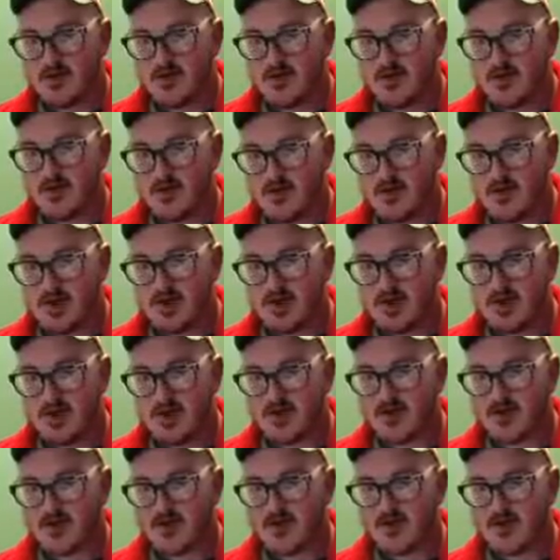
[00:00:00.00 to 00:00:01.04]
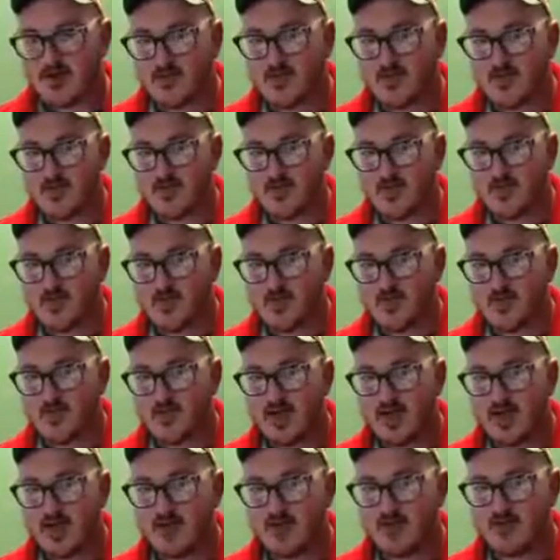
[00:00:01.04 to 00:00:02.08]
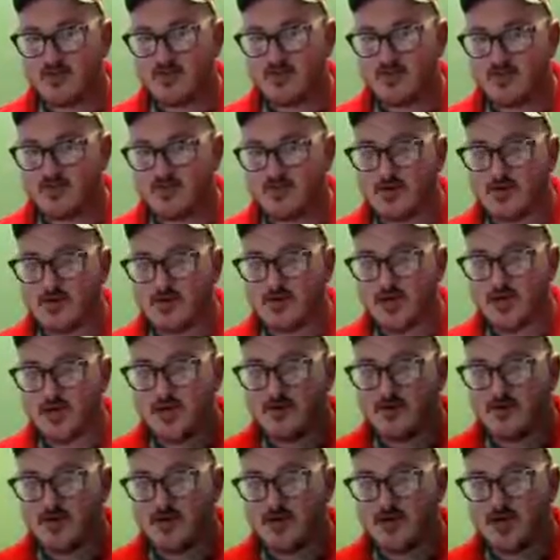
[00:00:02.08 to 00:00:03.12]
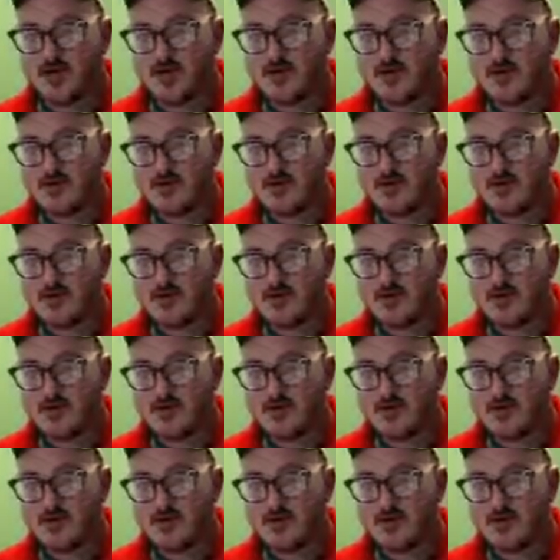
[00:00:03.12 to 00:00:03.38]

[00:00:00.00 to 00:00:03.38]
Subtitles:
join Becky for a half hour.